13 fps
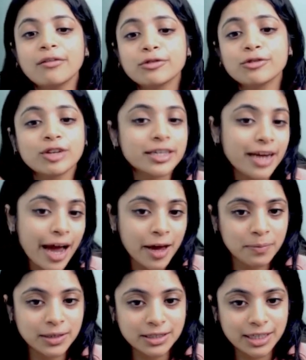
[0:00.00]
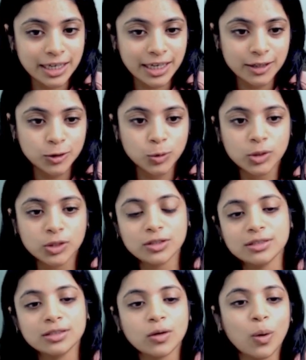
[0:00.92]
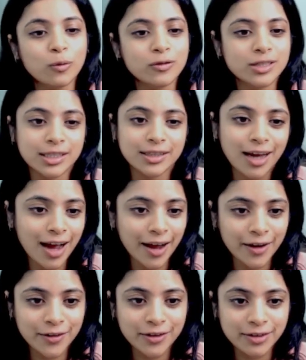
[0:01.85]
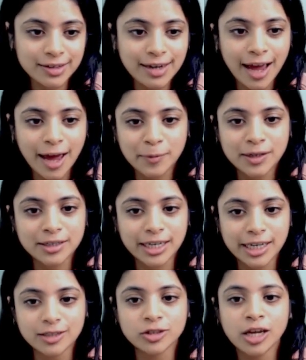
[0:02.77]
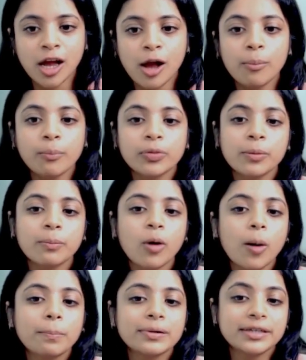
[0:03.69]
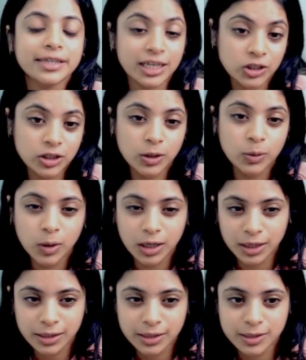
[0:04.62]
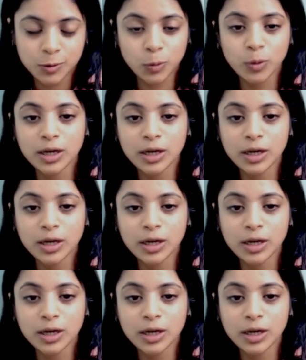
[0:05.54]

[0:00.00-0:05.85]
The retirement age, which is obviously the higher the retirement age, the more potential workers will